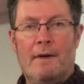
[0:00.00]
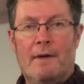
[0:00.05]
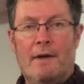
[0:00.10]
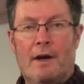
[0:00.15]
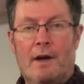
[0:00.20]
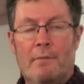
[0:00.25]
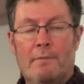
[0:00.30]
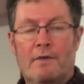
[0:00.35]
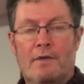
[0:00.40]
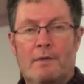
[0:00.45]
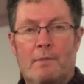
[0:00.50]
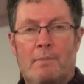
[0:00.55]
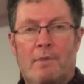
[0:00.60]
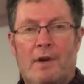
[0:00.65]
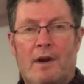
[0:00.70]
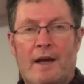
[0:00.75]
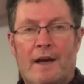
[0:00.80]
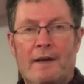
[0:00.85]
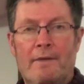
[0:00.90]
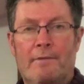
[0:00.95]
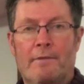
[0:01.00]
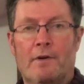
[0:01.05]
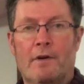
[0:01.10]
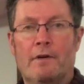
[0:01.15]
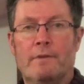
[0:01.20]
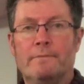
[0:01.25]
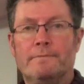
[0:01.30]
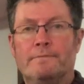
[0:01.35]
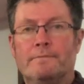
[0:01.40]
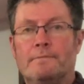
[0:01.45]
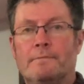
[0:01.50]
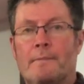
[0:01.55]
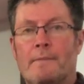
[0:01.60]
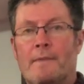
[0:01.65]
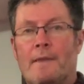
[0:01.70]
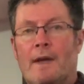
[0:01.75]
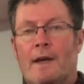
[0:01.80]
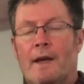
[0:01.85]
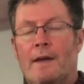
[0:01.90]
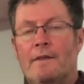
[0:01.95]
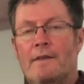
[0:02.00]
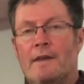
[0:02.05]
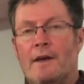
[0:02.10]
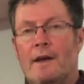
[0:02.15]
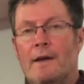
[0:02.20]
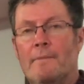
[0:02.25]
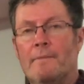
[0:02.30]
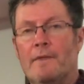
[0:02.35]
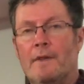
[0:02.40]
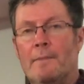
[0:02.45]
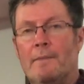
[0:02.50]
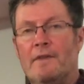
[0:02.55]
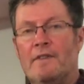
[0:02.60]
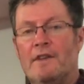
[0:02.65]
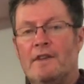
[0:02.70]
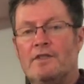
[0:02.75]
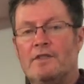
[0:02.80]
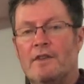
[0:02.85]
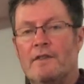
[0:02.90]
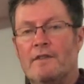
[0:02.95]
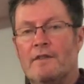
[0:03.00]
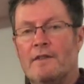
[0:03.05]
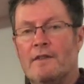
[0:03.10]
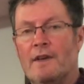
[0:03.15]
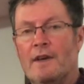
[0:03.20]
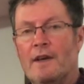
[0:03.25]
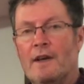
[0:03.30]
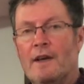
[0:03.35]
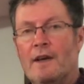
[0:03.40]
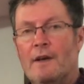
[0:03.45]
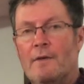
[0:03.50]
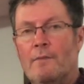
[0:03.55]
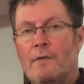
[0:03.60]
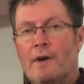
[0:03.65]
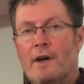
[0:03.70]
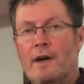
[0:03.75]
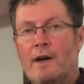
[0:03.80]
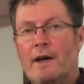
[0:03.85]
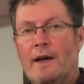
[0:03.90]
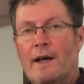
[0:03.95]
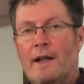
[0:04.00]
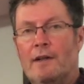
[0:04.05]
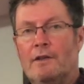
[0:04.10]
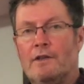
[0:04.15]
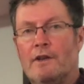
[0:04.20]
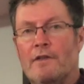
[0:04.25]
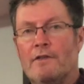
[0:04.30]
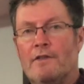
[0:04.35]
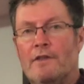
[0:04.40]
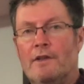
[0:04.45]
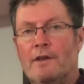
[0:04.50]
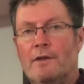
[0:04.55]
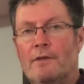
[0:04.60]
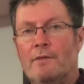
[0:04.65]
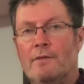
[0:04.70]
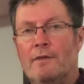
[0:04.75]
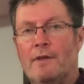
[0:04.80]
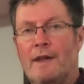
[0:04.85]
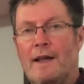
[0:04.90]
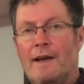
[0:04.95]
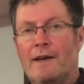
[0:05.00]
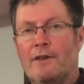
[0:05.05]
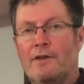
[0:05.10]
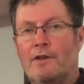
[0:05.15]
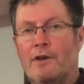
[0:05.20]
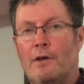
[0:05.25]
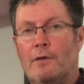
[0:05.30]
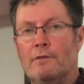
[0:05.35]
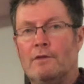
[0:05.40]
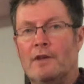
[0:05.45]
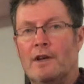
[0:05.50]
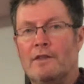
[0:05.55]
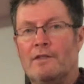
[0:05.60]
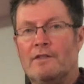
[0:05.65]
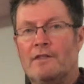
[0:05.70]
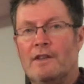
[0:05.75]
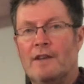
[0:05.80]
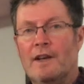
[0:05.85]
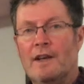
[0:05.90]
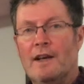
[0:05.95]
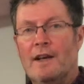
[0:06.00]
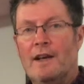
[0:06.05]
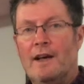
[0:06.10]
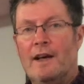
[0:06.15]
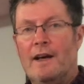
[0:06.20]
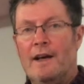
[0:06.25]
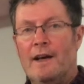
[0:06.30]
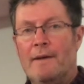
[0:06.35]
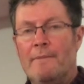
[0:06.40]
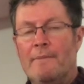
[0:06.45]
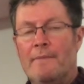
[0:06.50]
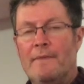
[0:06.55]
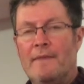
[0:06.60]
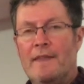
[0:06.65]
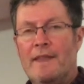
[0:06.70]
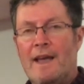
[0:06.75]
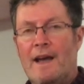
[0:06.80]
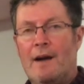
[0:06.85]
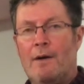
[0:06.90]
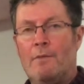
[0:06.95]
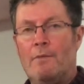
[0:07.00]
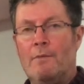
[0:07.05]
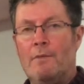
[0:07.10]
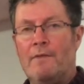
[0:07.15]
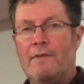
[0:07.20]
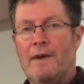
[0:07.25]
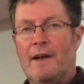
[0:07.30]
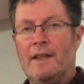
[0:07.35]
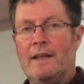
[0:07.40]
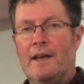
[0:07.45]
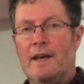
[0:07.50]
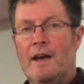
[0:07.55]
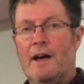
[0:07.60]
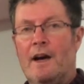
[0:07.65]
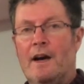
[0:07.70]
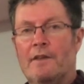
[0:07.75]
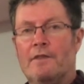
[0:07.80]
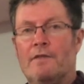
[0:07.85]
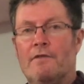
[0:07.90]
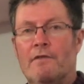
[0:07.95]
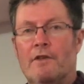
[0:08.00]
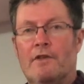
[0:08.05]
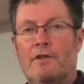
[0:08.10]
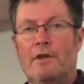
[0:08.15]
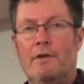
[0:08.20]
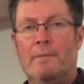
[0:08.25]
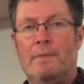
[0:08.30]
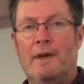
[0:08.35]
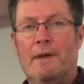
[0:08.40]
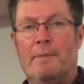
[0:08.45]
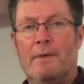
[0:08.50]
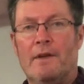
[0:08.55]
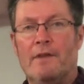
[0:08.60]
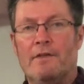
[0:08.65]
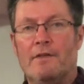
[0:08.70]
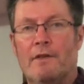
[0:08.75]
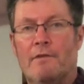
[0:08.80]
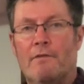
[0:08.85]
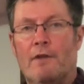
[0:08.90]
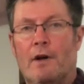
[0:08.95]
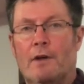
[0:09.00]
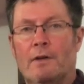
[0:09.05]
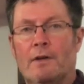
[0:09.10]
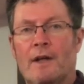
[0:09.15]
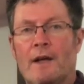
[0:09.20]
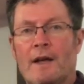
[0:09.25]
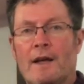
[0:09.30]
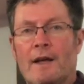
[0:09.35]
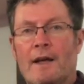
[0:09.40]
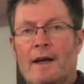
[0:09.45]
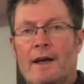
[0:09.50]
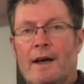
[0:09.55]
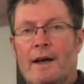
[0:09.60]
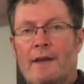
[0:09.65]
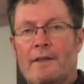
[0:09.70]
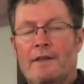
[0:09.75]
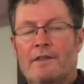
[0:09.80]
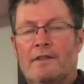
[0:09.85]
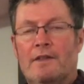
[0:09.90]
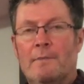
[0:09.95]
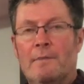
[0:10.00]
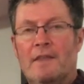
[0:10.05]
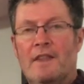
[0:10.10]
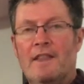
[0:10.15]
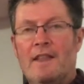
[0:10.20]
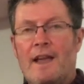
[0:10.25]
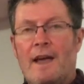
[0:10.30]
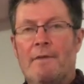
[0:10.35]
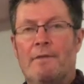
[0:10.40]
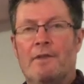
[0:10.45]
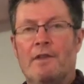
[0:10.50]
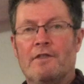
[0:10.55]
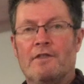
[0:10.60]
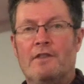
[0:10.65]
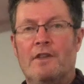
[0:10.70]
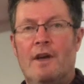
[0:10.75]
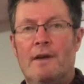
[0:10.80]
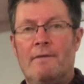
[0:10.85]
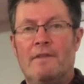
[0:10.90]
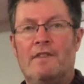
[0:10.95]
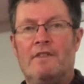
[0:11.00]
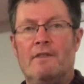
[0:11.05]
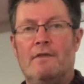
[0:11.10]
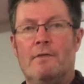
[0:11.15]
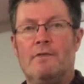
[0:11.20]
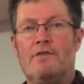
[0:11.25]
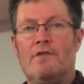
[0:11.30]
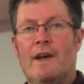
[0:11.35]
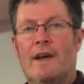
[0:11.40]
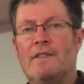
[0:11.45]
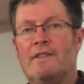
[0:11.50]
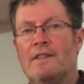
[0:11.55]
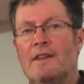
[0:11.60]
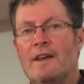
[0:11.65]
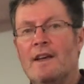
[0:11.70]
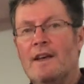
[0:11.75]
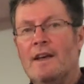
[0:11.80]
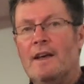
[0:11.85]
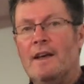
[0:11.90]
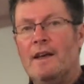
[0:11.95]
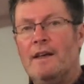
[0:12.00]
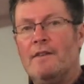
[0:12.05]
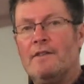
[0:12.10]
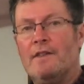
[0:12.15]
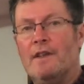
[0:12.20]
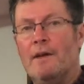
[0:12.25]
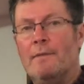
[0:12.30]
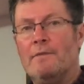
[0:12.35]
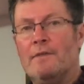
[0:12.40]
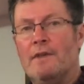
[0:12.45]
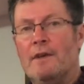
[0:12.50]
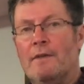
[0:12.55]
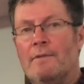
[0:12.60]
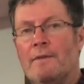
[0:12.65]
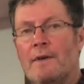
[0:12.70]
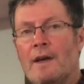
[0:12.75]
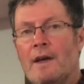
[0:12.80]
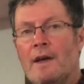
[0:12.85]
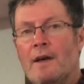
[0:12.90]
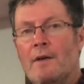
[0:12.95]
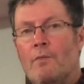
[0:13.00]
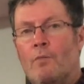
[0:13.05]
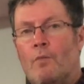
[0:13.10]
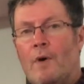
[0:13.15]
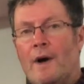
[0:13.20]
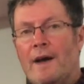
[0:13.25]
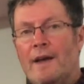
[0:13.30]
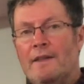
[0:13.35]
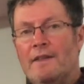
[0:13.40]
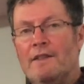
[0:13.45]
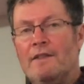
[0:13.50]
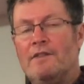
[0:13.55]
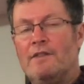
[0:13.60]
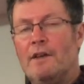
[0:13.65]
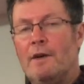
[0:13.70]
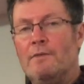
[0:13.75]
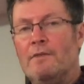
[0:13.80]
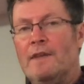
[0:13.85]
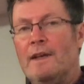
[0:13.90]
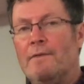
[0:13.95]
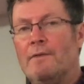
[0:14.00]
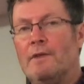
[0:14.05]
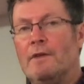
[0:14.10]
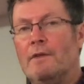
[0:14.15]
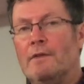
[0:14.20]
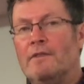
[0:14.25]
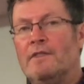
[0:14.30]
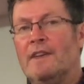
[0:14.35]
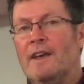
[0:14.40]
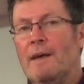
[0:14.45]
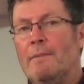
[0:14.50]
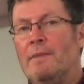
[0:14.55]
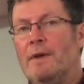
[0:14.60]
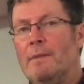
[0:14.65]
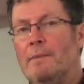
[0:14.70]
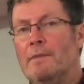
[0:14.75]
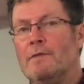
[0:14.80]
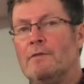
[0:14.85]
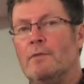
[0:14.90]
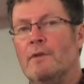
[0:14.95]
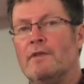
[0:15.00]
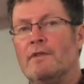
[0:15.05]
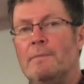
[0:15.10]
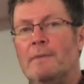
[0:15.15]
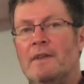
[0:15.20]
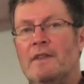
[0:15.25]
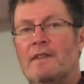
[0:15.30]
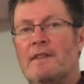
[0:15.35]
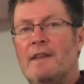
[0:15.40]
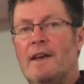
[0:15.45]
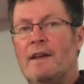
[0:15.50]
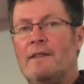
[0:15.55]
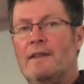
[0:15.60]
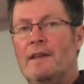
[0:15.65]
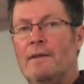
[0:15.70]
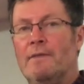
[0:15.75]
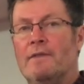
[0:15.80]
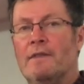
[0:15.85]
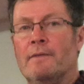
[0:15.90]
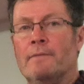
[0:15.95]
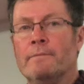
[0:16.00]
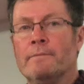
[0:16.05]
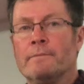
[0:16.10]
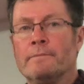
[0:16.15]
hope to apply for, and the positions were held onto like gold dust. Now we're finding it hard to recruit people into the role. There's something there for the service to address in terms of why is it so difficult to get people to want to be detectives.